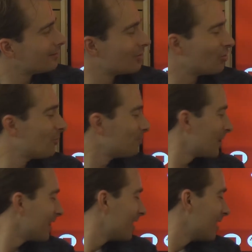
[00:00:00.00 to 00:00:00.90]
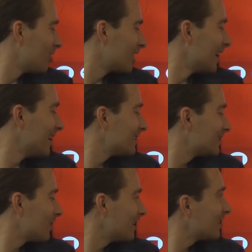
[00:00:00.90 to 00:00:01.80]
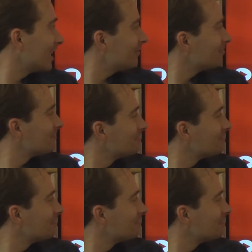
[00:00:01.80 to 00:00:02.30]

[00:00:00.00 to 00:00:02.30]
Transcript: No. Okay, let's try it again.